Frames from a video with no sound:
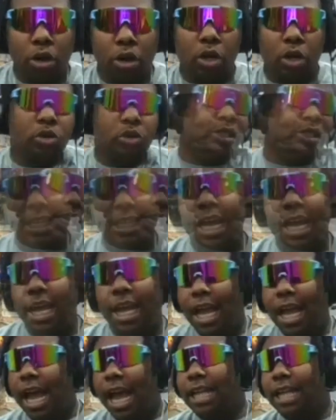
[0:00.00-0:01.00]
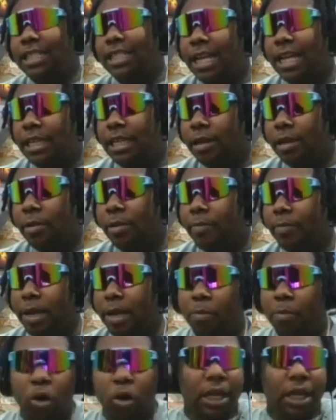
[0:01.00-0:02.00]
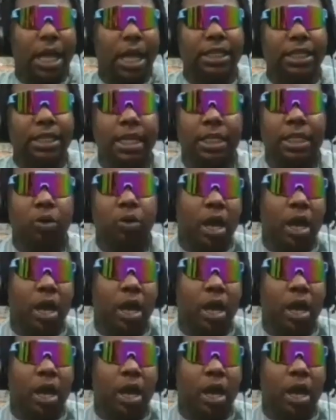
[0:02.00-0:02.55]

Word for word: Those that I, I tend to be more locked into.